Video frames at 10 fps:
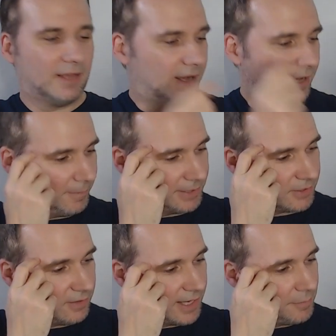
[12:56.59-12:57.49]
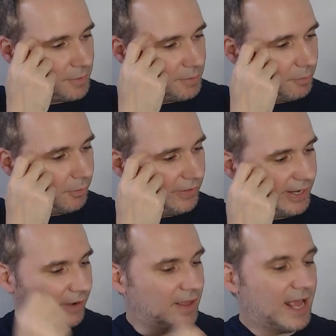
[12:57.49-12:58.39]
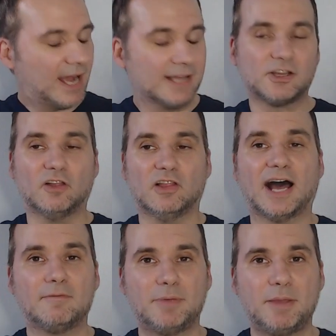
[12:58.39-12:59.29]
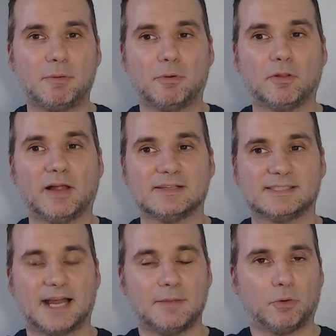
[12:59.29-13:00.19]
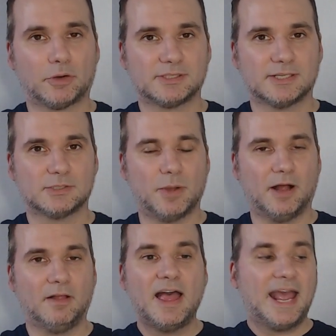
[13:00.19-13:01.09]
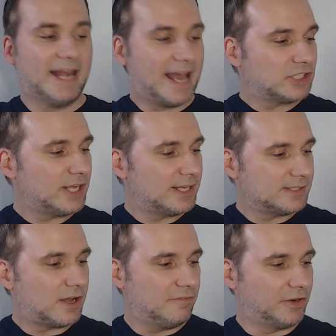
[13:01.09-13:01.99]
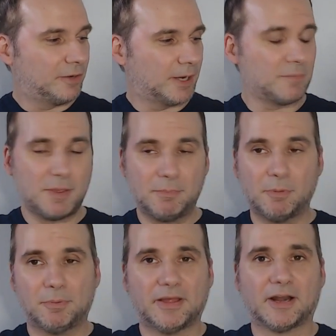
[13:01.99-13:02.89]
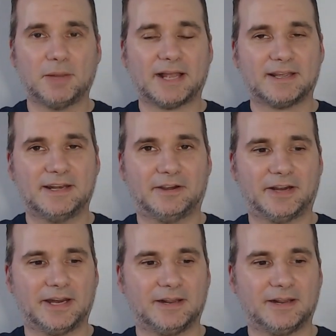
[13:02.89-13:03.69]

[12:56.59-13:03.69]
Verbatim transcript: Um, I saw a lot of people pull that out. I saw a lot of people pull out cyborgs as well. And actually, I saw a fair amount of people pull out a Black Canary.